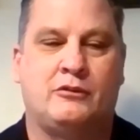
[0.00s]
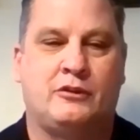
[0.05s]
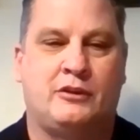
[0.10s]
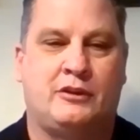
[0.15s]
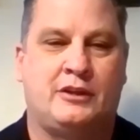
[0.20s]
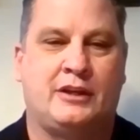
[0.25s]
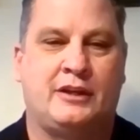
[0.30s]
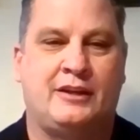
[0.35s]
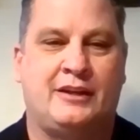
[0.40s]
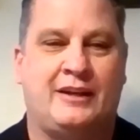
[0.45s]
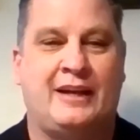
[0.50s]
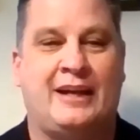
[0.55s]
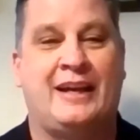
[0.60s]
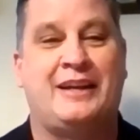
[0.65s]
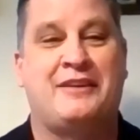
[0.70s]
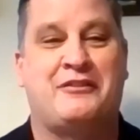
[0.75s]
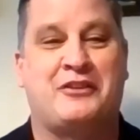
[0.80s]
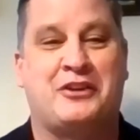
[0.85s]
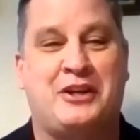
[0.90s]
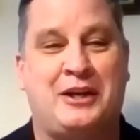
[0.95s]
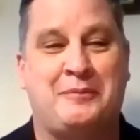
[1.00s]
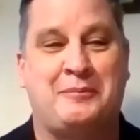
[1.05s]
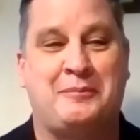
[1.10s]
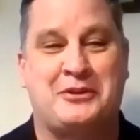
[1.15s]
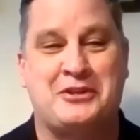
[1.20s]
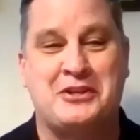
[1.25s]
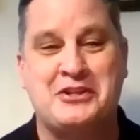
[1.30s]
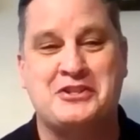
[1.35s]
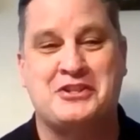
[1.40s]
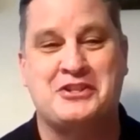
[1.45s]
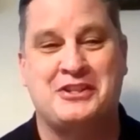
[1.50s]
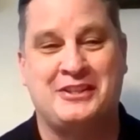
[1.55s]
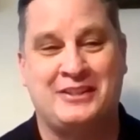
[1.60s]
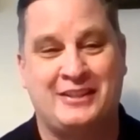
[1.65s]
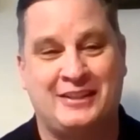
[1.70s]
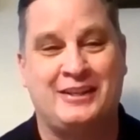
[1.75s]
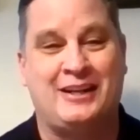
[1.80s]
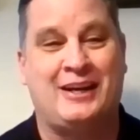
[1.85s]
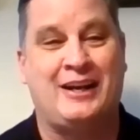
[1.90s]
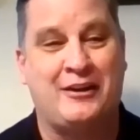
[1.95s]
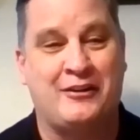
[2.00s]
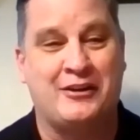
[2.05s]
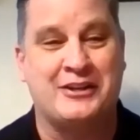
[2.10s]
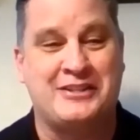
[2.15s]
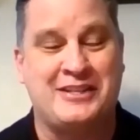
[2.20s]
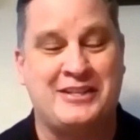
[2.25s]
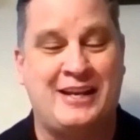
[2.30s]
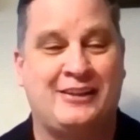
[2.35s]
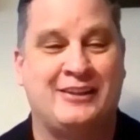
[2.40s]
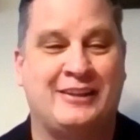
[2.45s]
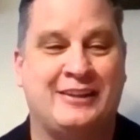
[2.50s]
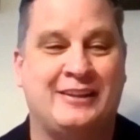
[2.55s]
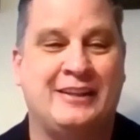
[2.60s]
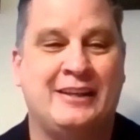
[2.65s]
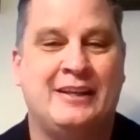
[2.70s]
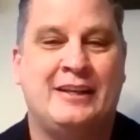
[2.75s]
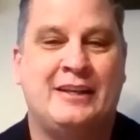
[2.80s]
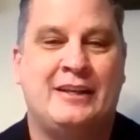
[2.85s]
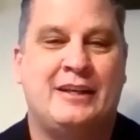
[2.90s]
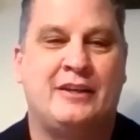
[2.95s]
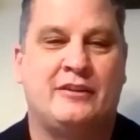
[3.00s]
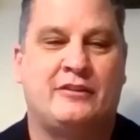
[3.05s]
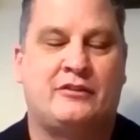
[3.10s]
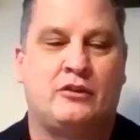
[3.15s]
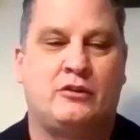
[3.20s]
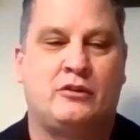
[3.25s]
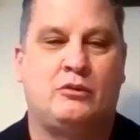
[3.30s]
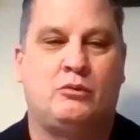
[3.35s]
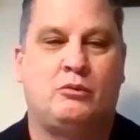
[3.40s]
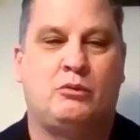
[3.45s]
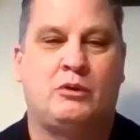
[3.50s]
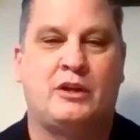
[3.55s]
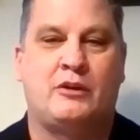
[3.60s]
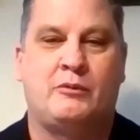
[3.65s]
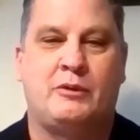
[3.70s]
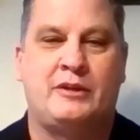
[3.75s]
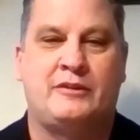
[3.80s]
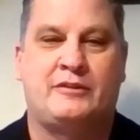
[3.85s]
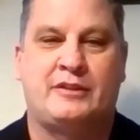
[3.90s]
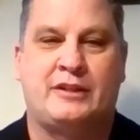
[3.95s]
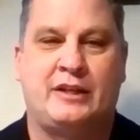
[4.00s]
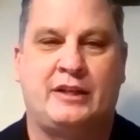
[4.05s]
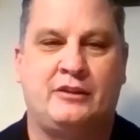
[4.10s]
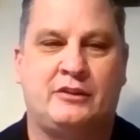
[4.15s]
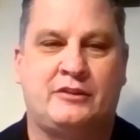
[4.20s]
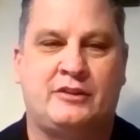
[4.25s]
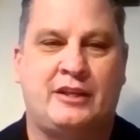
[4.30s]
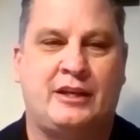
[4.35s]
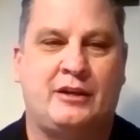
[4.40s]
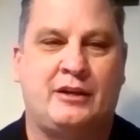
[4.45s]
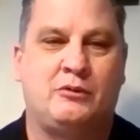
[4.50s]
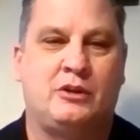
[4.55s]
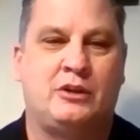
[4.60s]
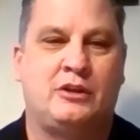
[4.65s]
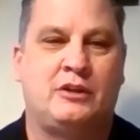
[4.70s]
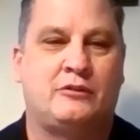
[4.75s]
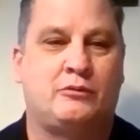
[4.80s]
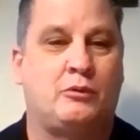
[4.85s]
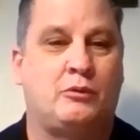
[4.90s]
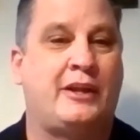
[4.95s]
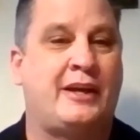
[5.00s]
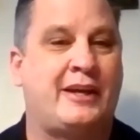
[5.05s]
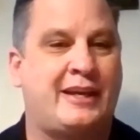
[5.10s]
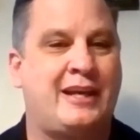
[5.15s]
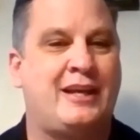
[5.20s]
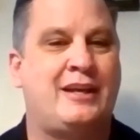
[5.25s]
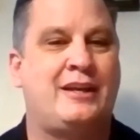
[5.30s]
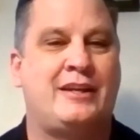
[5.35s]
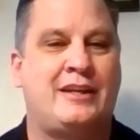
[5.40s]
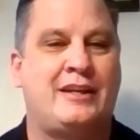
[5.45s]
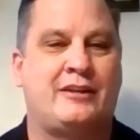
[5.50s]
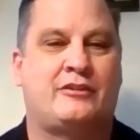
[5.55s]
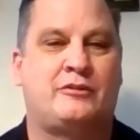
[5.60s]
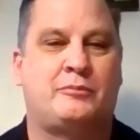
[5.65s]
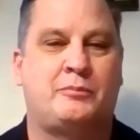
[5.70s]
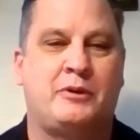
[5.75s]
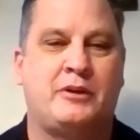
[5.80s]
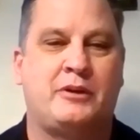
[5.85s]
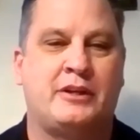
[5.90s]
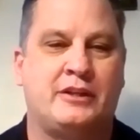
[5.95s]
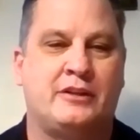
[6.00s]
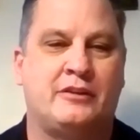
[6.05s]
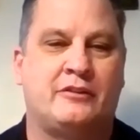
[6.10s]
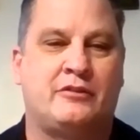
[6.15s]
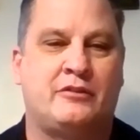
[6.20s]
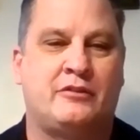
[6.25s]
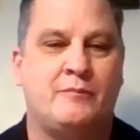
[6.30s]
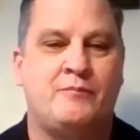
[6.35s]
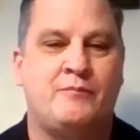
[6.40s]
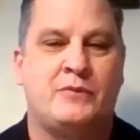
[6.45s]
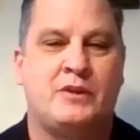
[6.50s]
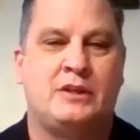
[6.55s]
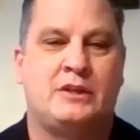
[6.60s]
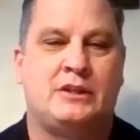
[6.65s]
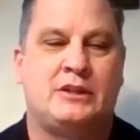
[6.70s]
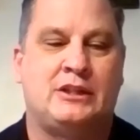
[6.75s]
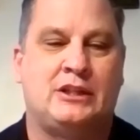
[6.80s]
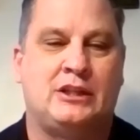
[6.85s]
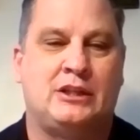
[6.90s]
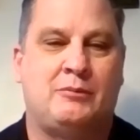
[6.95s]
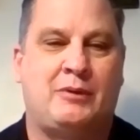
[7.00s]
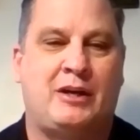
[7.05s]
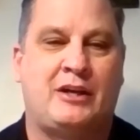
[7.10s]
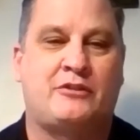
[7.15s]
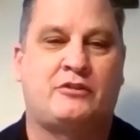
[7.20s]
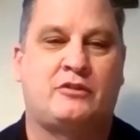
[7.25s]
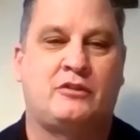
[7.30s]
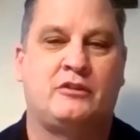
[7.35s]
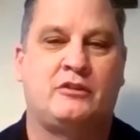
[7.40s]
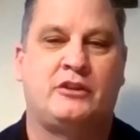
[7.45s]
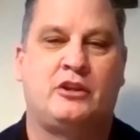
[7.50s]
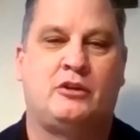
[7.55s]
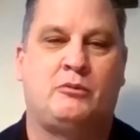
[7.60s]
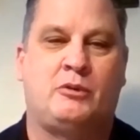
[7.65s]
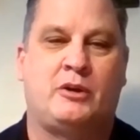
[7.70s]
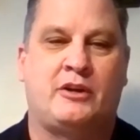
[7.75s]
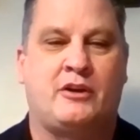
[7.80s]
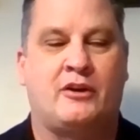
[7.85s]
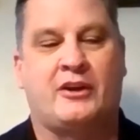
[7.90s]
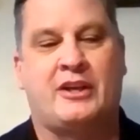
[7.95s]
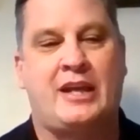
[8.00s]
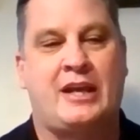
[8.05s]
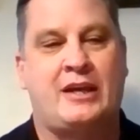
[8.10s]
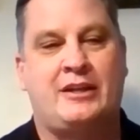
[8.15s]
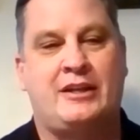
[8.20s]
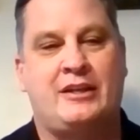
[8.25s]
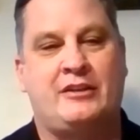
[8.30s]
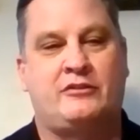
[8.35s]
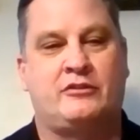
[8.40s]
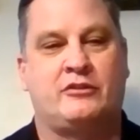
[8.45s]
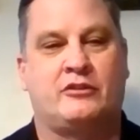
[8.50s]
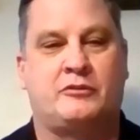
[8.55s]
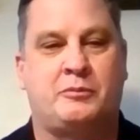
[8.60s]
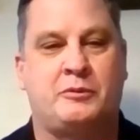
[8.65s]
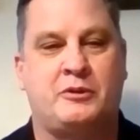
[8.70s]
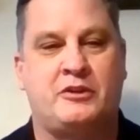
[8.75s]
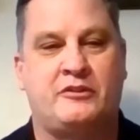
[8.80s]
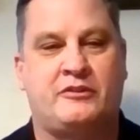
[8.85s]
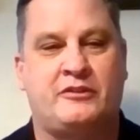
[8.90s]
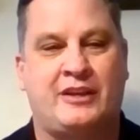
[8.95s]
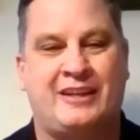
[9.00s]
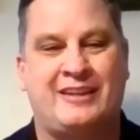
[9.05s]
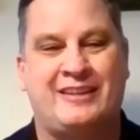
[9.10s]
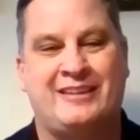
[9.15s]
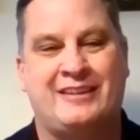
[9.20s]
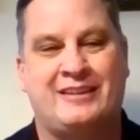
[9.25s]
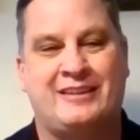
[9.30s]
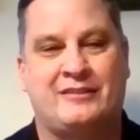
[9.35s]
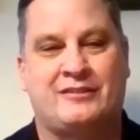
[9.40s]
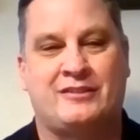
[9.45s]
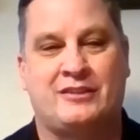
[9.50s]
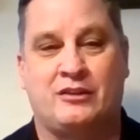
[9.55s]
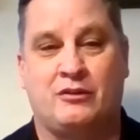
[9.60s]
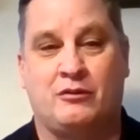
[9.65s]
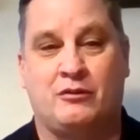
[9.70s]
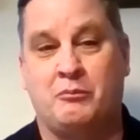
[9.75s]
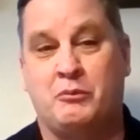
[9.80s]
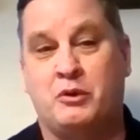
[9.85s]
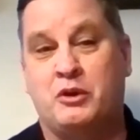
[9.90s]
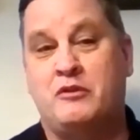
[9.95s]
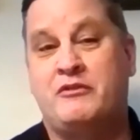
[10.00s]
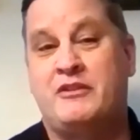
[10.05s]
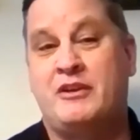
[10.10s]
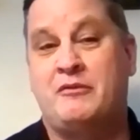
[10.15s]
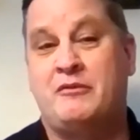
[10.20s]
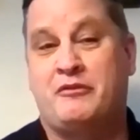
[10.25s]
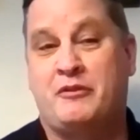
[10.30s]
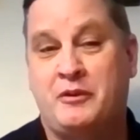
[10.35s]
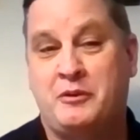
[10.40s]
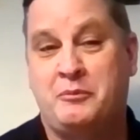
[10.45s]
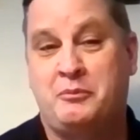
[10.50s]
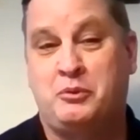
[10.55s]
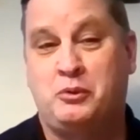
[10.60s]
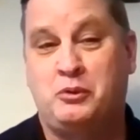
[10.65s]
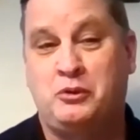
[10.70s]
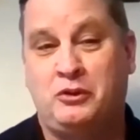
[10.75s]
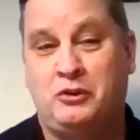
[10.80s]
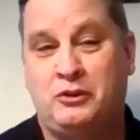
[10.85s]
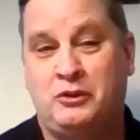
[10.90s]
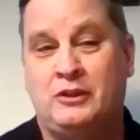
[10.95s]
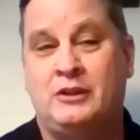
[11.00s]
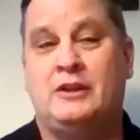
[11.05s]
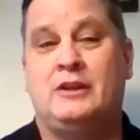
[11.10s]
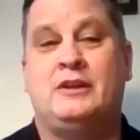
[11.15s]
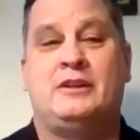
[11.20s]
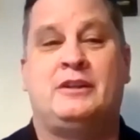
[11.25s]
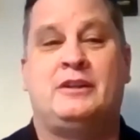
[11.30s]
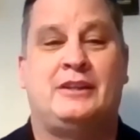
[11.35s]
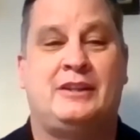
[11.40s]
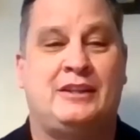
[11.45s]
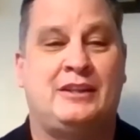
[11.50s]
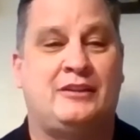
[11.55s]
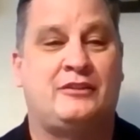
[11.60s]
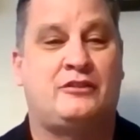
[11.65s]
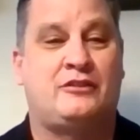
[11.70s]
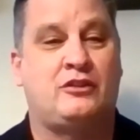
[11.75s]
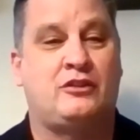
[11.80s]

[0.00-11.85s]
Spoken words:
get ahead of the competition in hiring talent. And so one of the ways that I looked at was, well, that candidate experience, I certainly don't want our candidates to experience anything that's going to remove them from the pool. And